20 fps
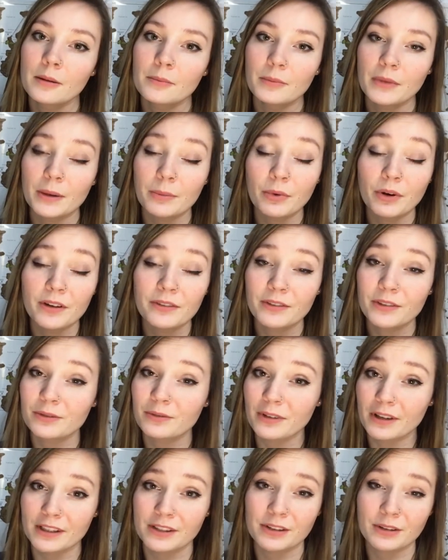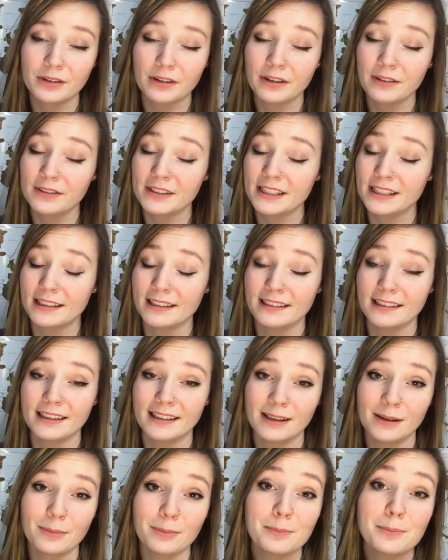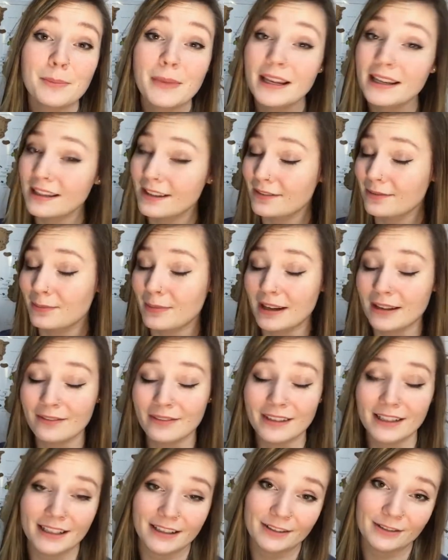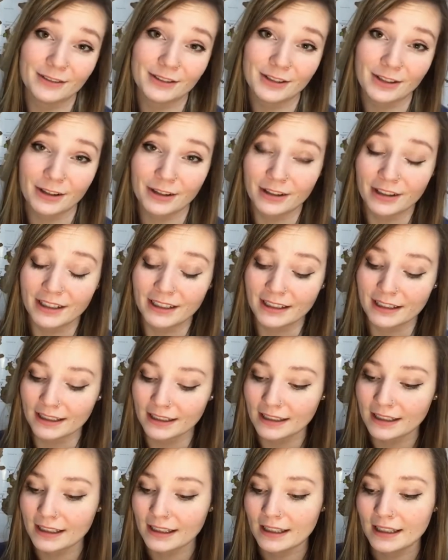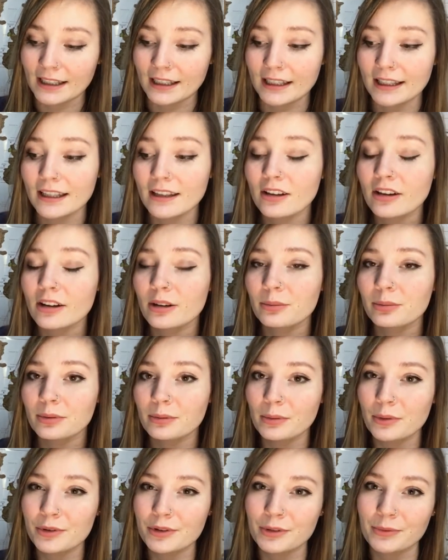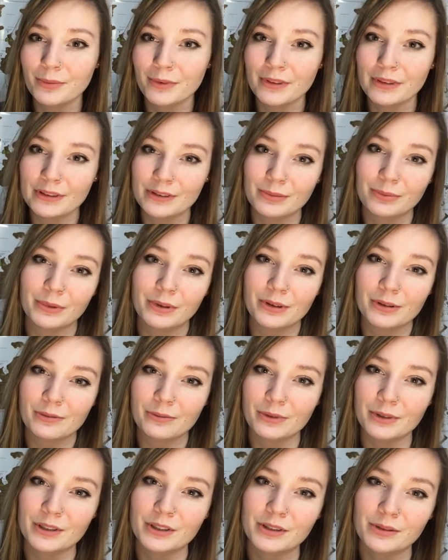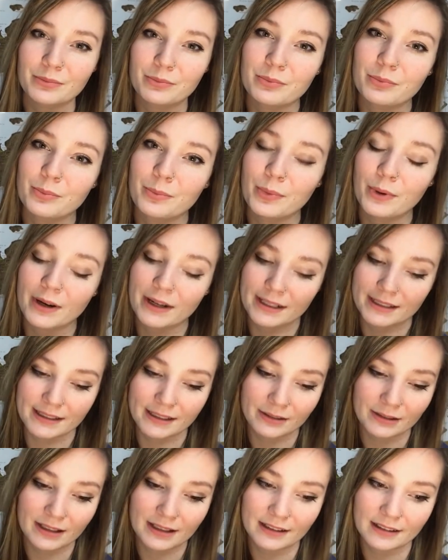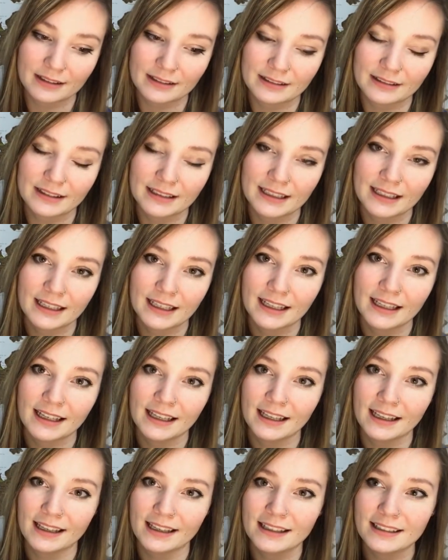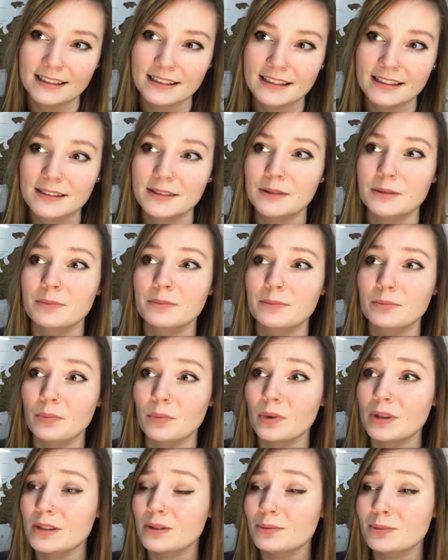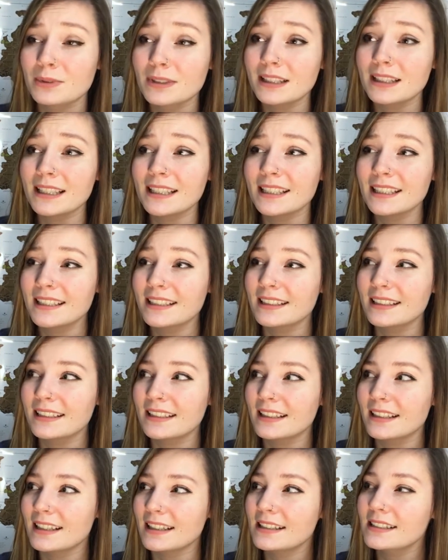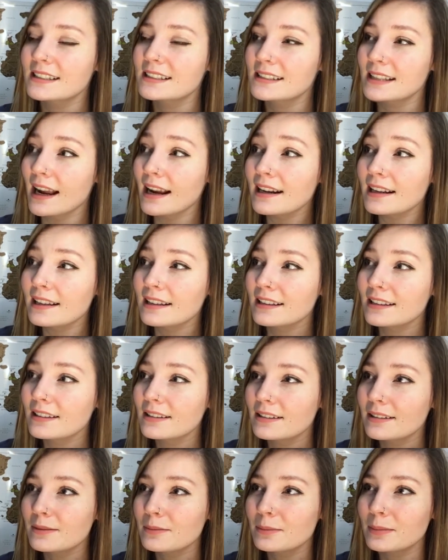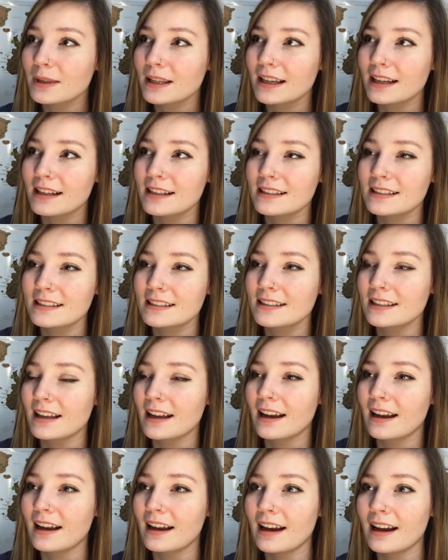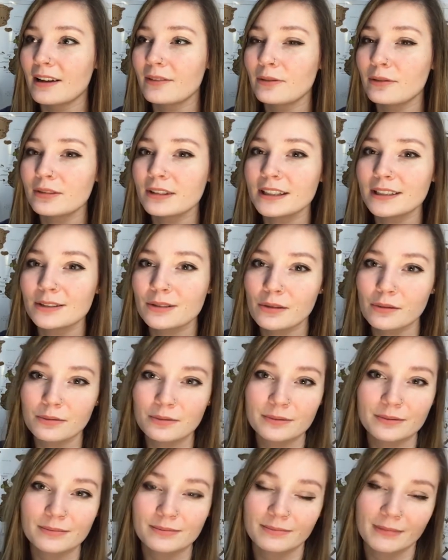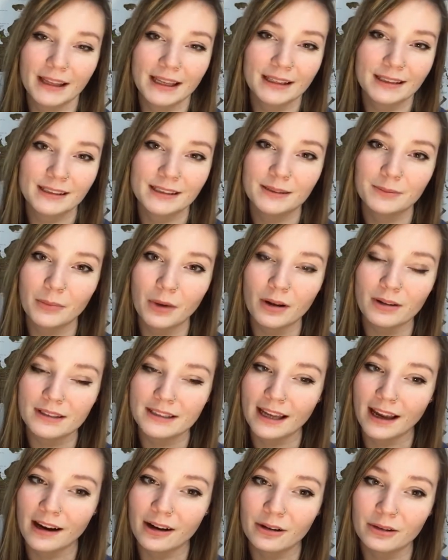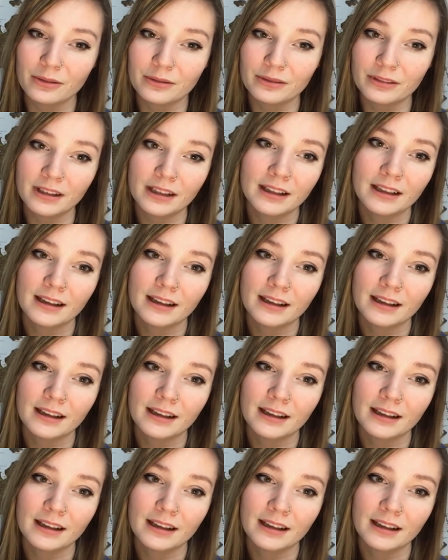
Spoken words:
My boyfriend Ross, who you've seen in many of my videos already, he got a promotion with his work which brought us out here. It was really exciting because I've only known like small town.